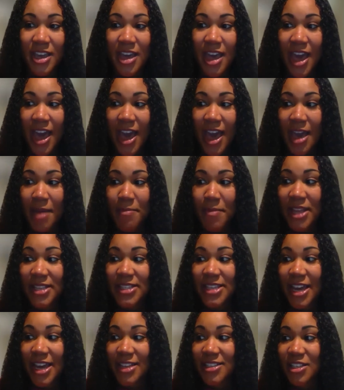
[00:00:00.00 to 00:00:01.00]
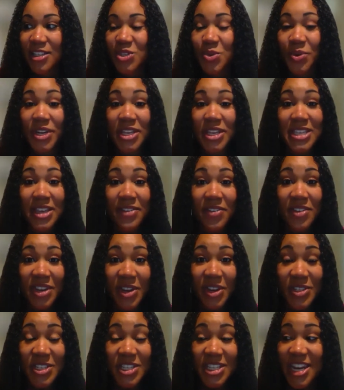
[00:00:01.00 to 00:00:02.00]
My dad did 27
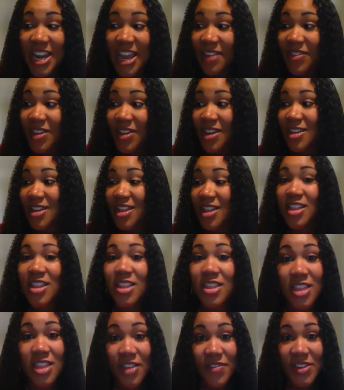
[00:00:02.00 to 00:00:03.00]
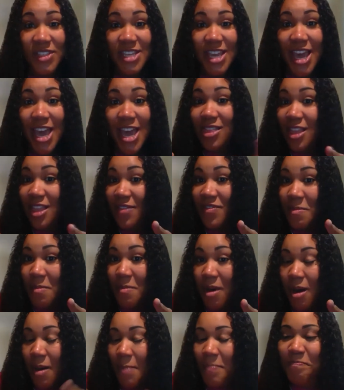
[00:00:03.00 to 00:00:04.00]
years in the Navy. Love you, Dad. Love you,
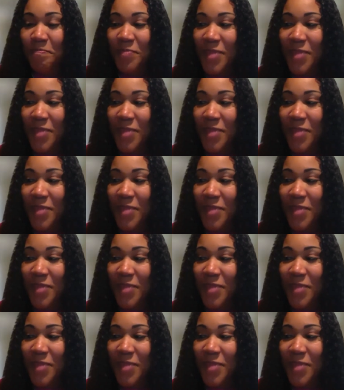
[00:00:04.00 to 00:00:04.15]
Mom.